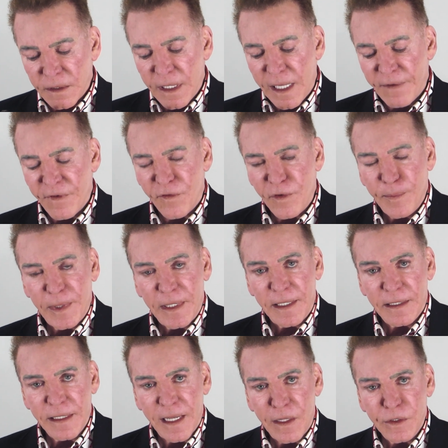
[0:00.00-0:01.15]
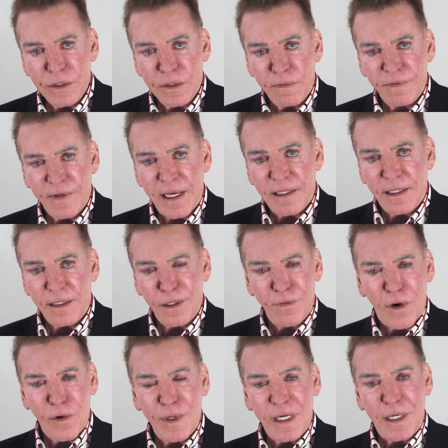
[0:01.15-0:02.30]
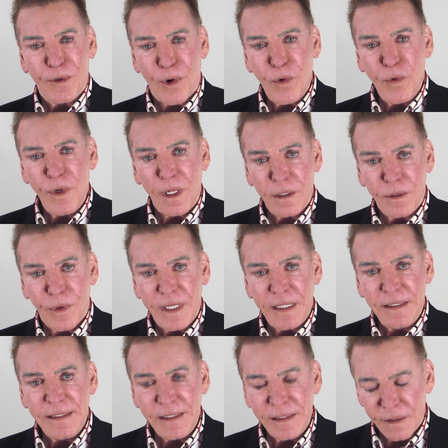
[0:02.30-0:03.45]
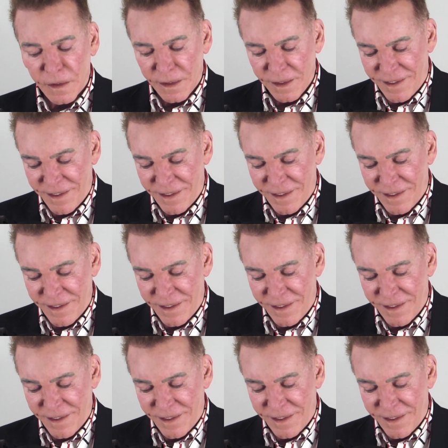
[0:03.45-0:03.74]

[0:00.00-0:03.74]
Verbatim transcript: have everybody acknowledge the fact that you've already grown a great deal.